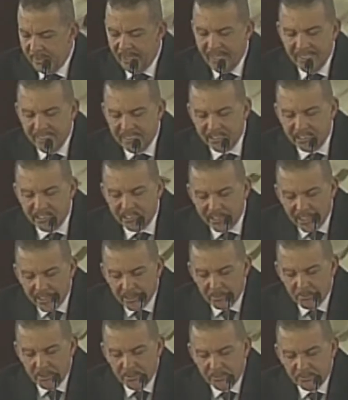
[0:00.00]
Ladies and
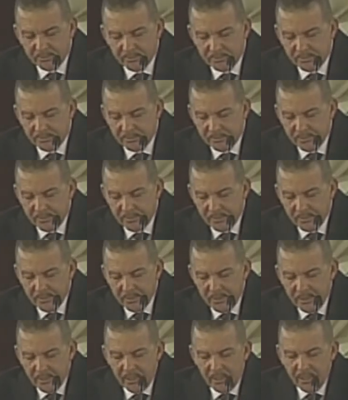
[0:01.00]
gentlemen,
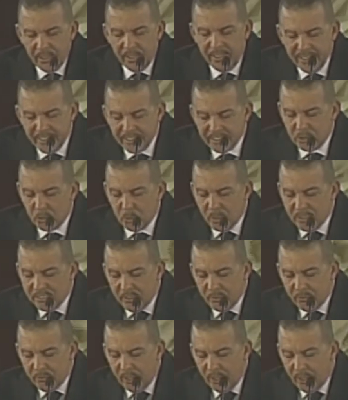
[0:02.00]
this
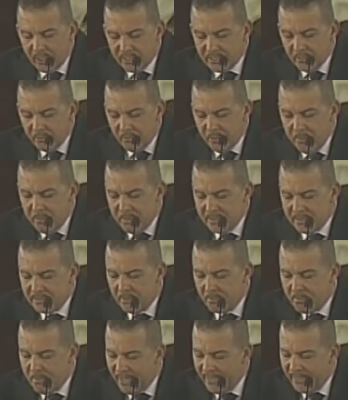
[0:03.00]
was the philosophy
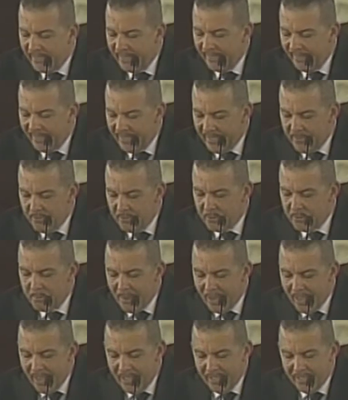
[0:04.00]
Mr. Manning
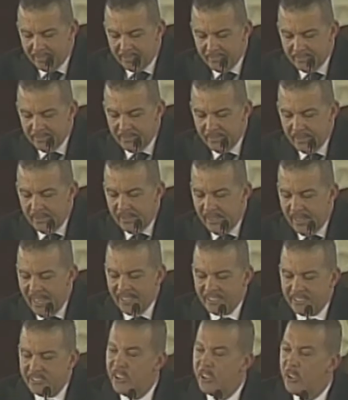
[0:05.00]
lived by and
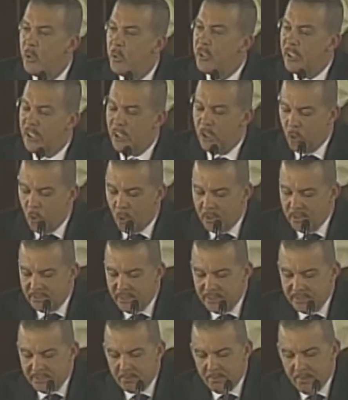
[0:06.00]
executed in no
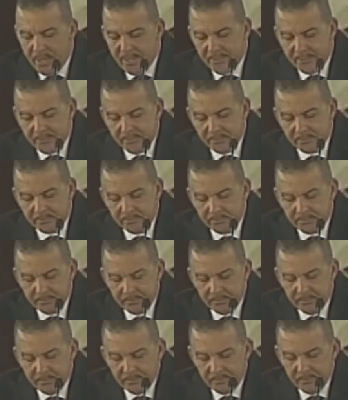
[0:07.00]
uncertain manner.
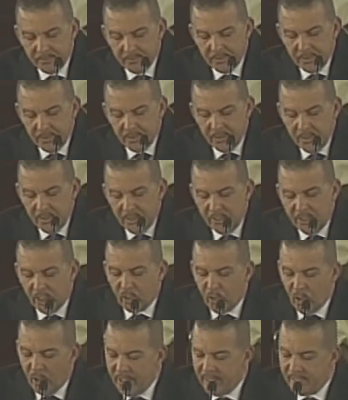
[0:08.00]

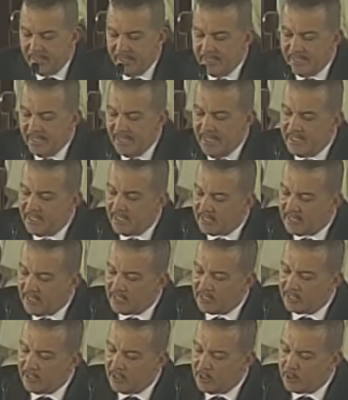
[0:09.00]
The Chronic Disease
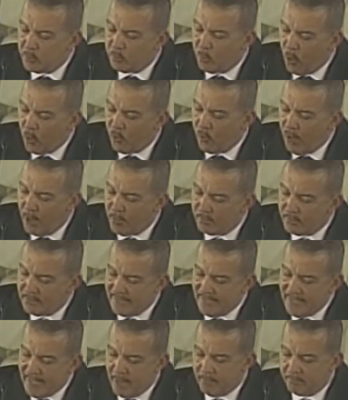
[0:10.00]
Assistance Program,
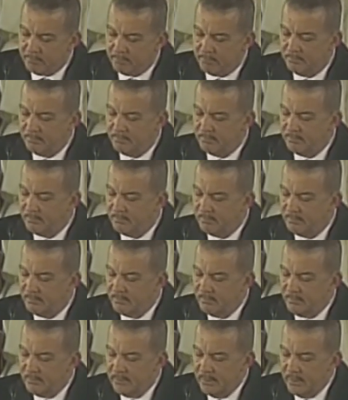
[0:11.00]
CDAP,
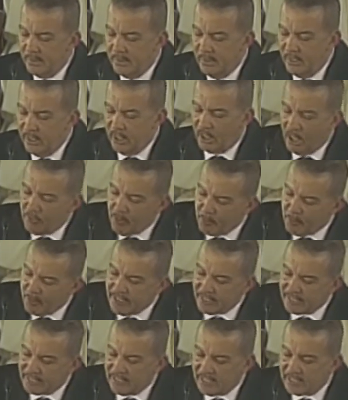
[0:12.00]
the
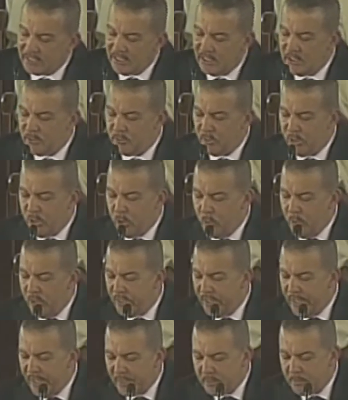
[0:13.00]
Government Assistance for
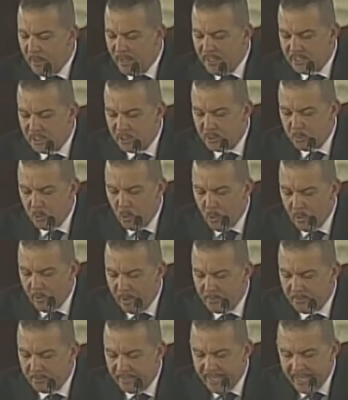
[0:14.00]
Tuition Expenses
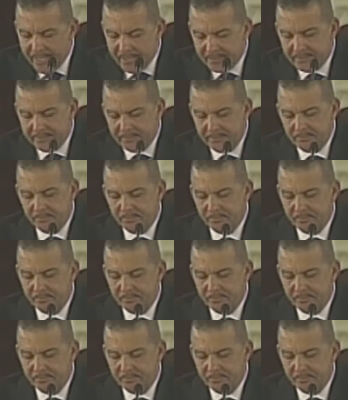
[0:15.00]
Program, GATE,